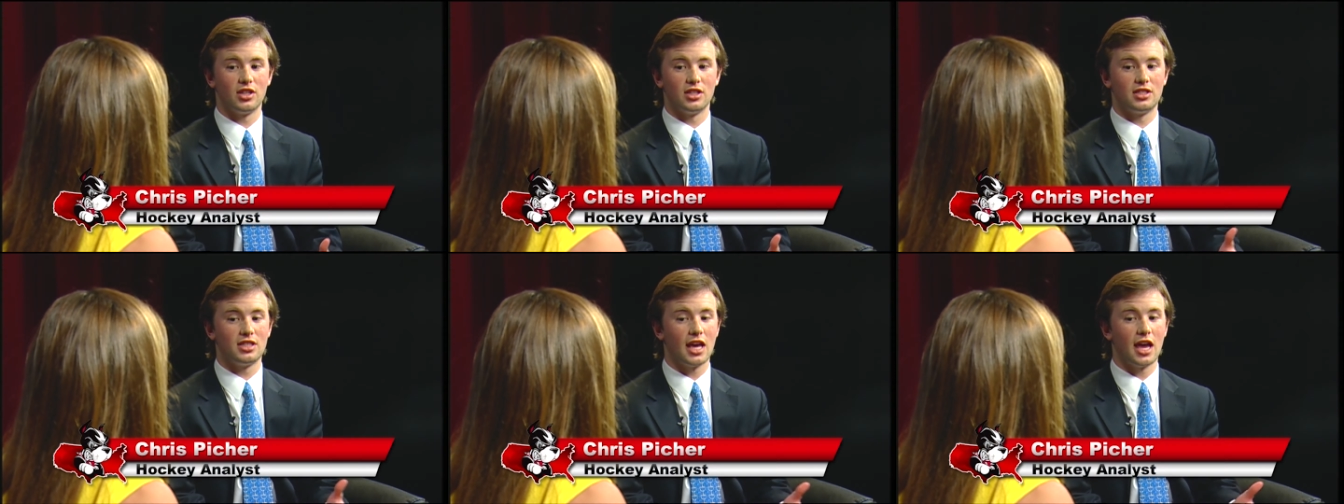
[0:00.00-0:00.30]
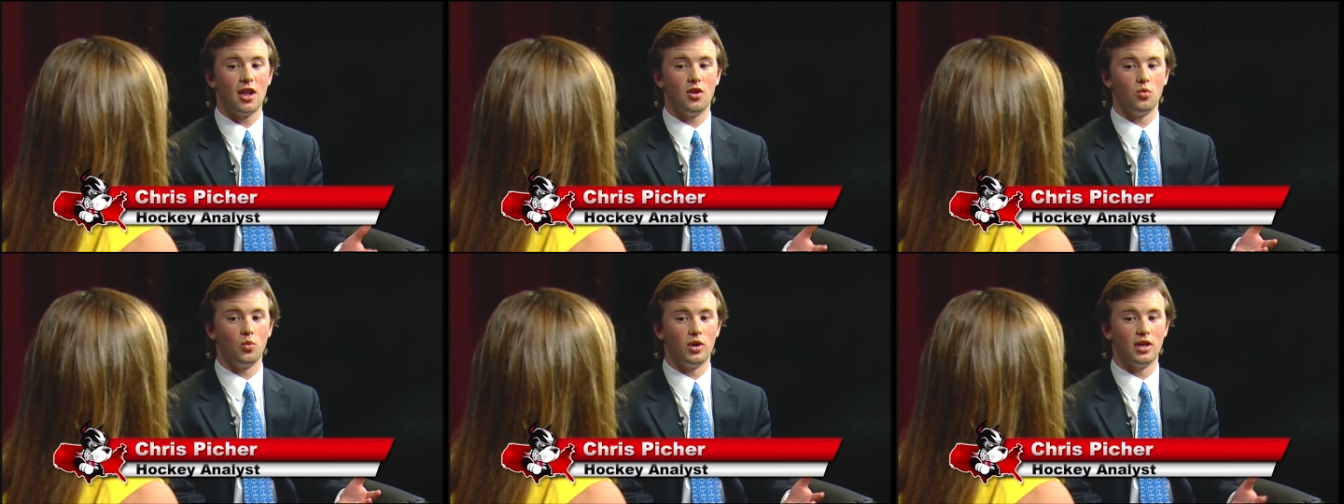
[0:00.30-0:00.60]

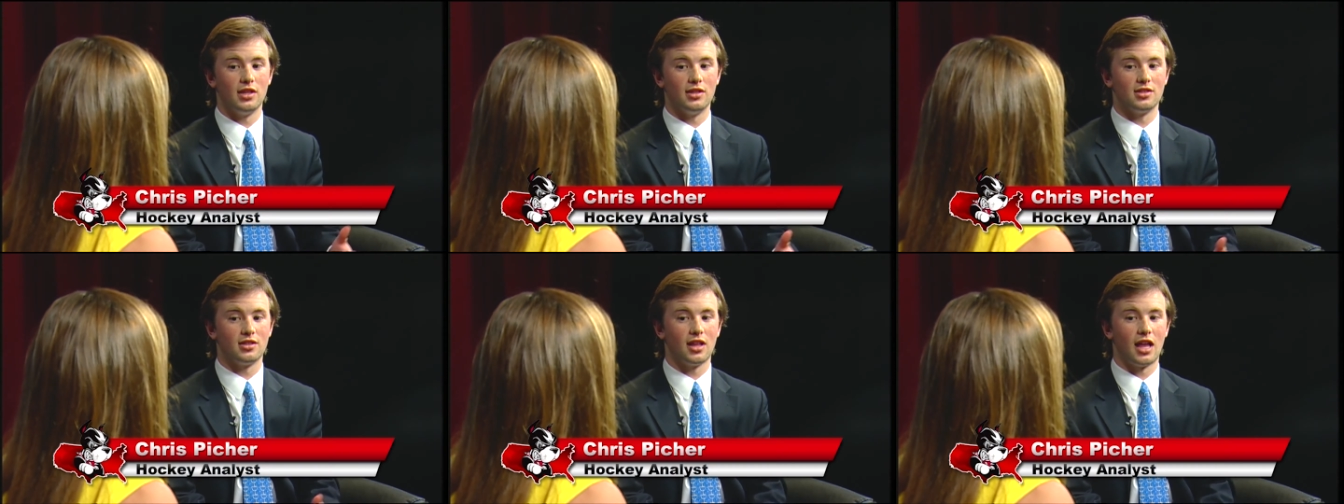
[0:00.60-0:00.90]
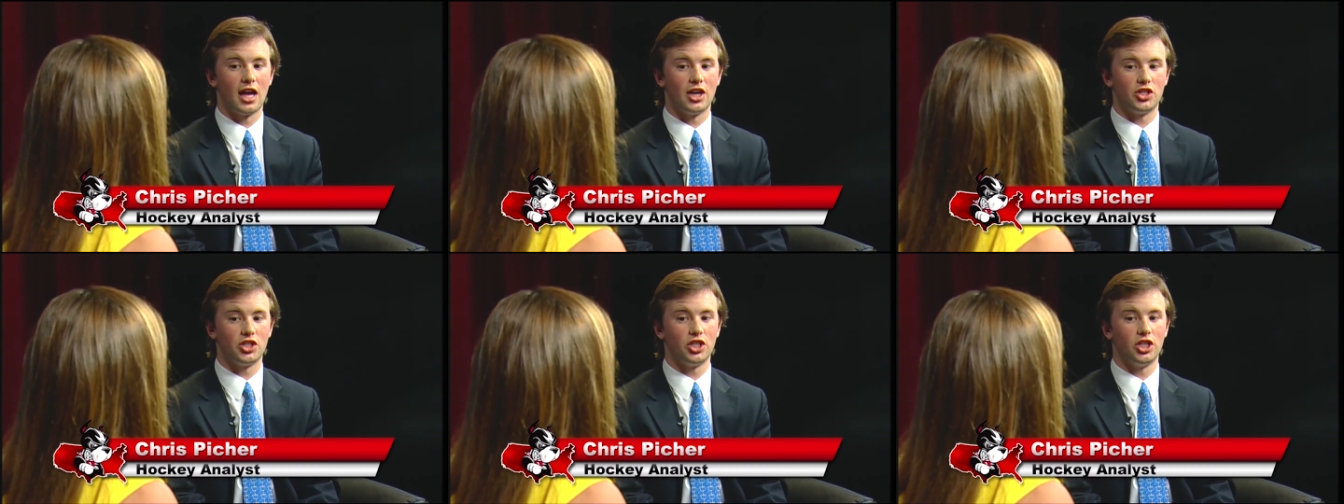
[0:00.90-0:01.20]
10 wins
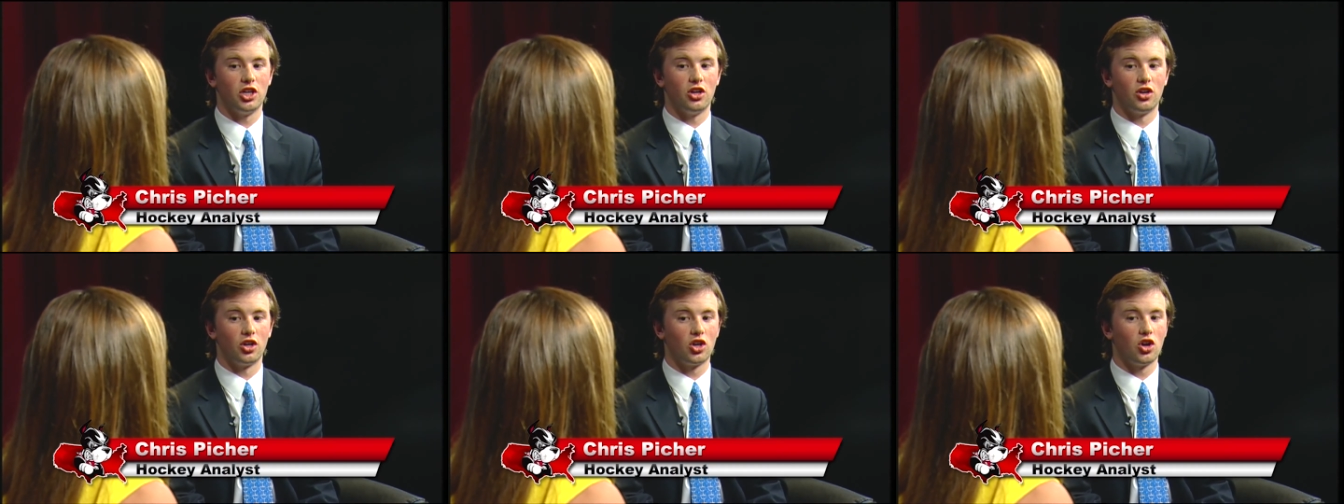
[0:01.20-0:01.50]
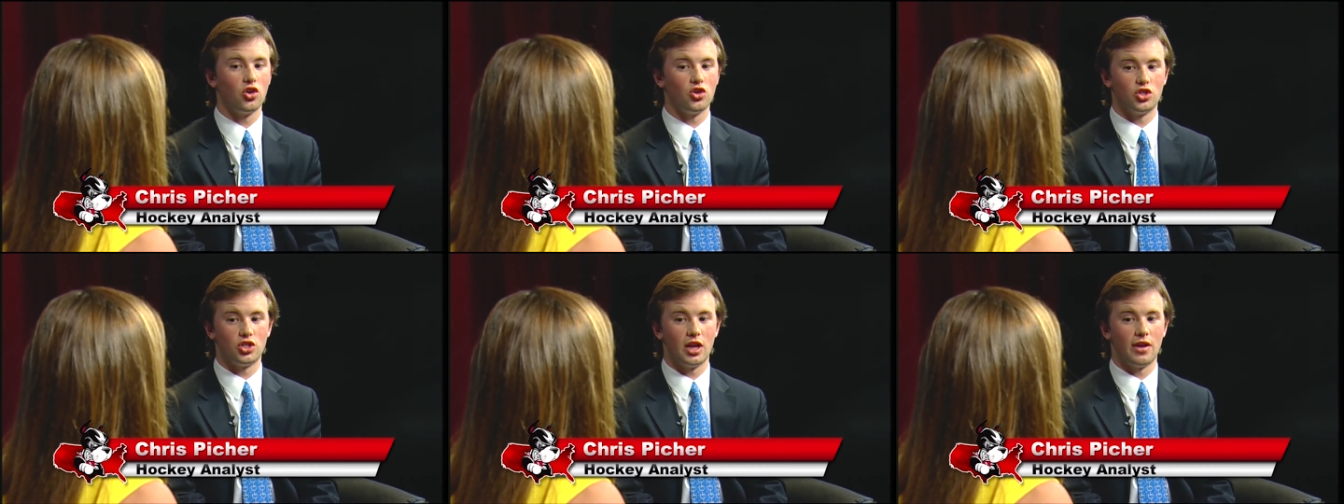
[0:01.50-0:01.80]
last year in
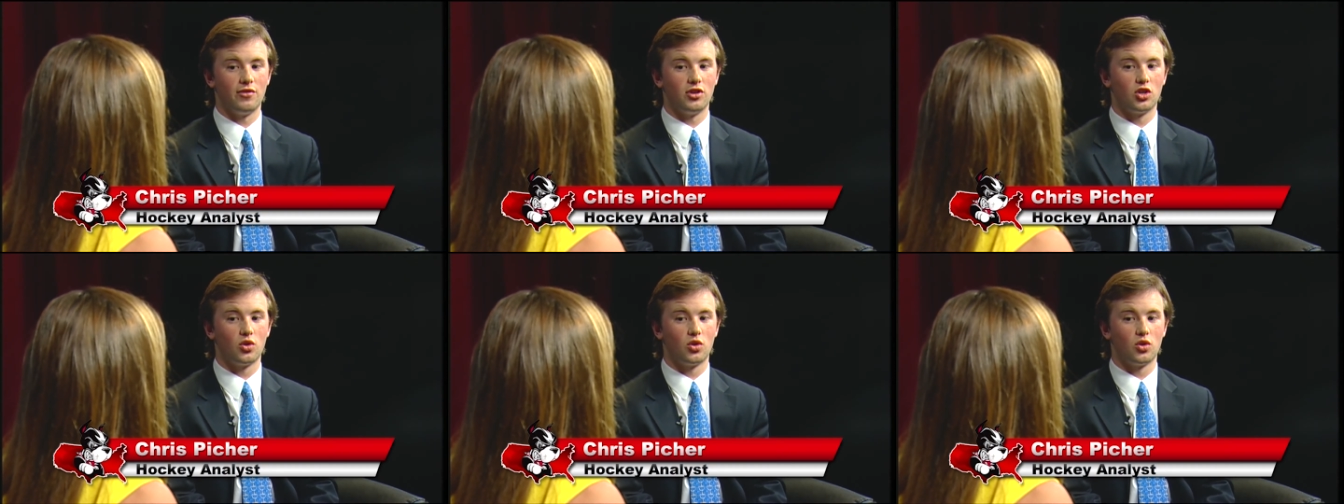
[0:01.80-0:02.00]
Coach David